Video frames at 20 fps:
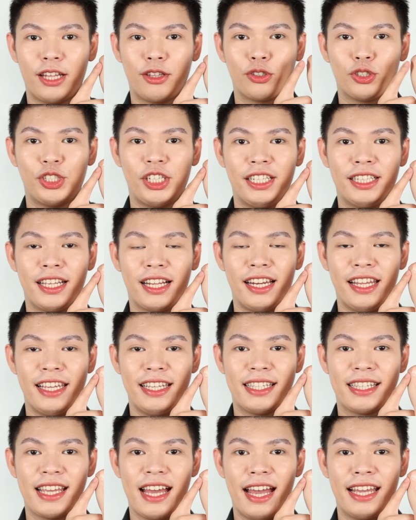Itong shade na
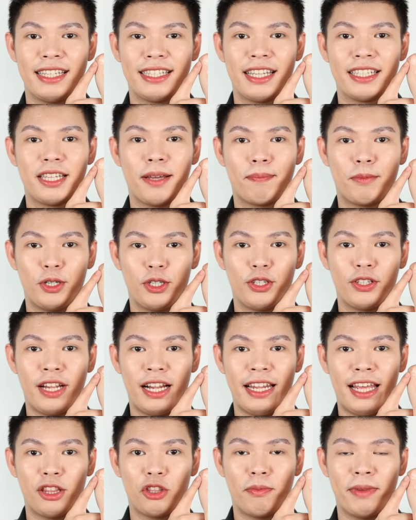glaze, guys, sa
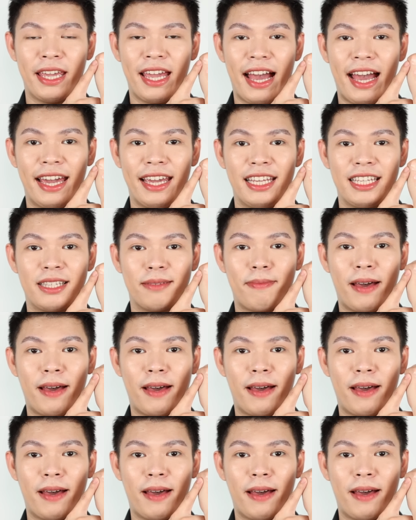personal and to my eyes,